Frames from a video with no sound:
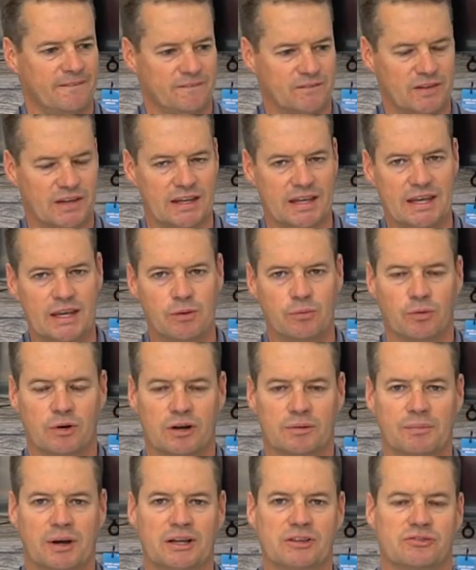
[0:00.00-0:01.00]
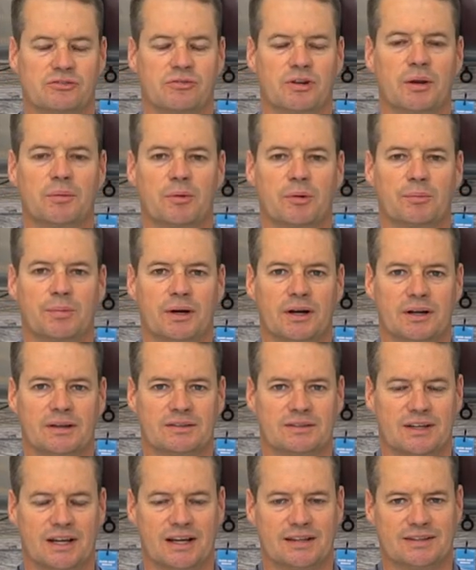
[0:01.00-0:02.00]
to eat one of my streamer
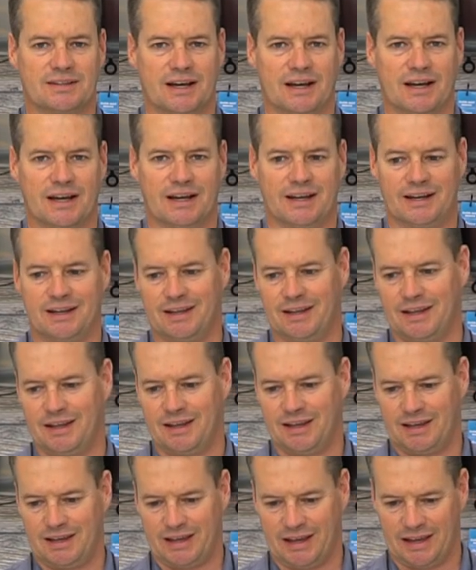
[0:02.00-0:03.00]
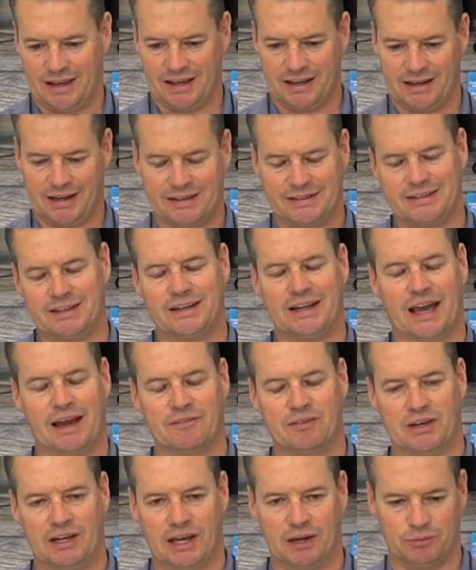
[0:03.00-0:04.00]
bugs that I tied. And I didn't
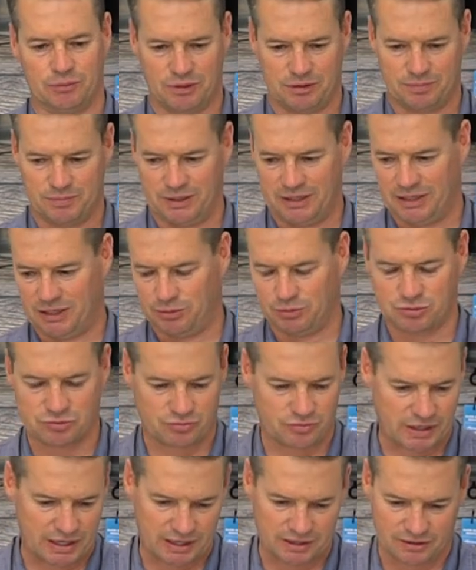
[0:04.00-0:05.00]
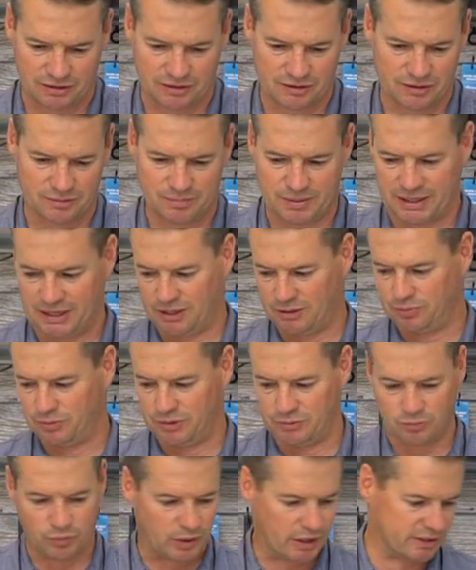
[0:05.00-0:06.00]
have a net with me. He was right along the bank. We
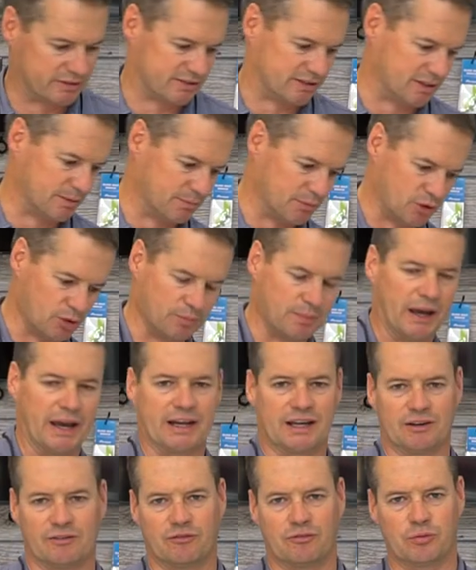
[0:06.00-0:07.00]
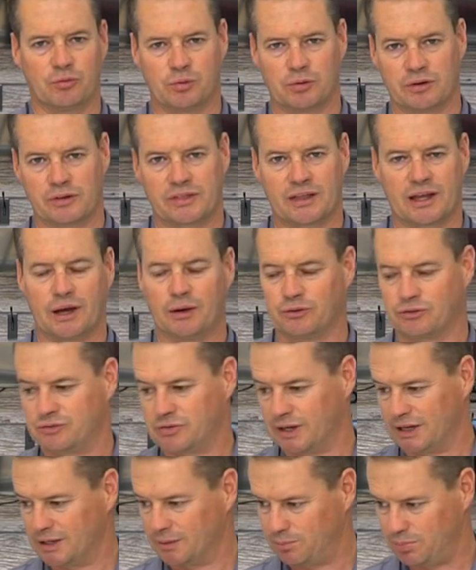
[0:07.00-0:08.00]
watched him go back and forth. I was
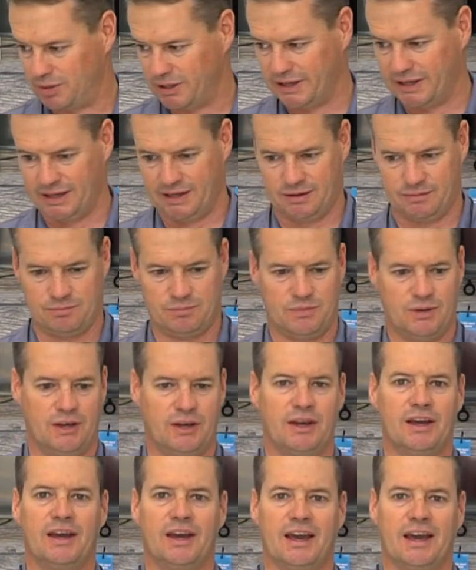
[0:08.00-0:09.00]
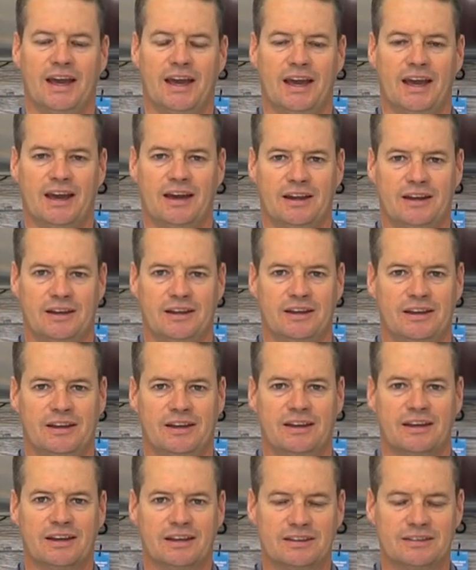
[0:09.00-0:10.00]
trying to play him, and
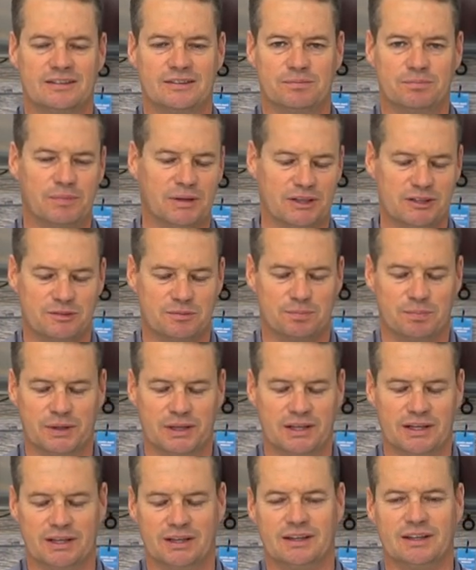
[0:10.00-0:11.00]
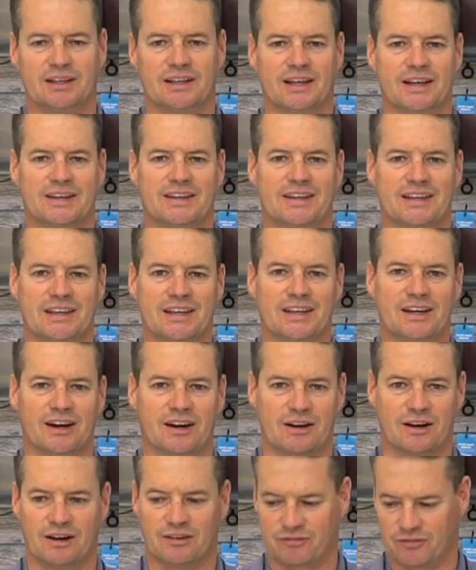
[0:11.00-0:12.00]
he spit it. Like, he
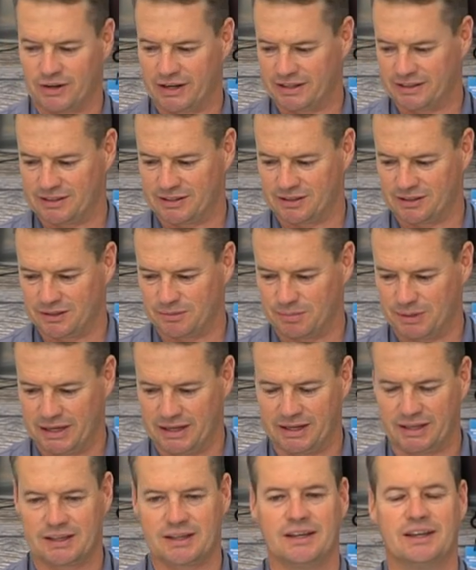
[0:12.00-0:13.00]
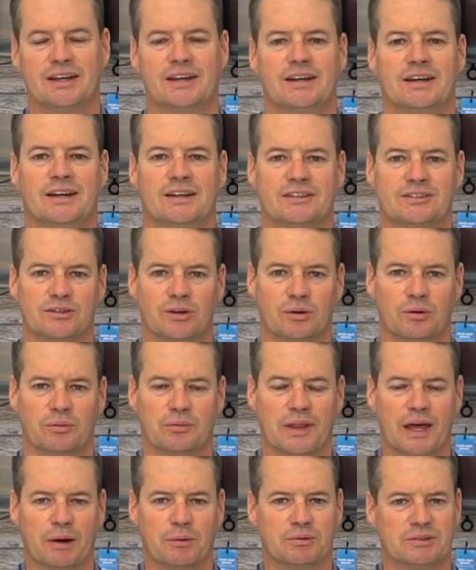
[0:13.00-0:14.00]
got off right there at the bank. So
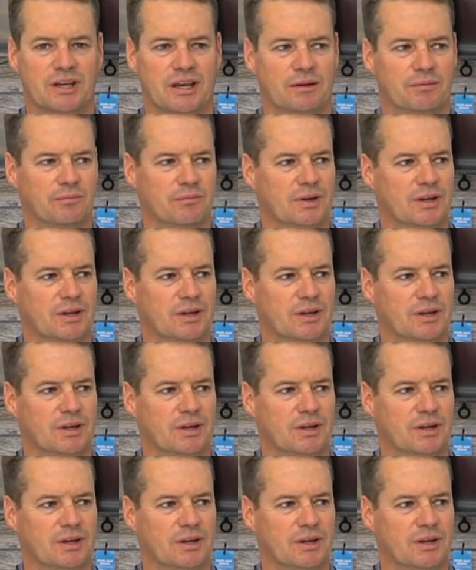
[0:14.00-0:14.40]
that was I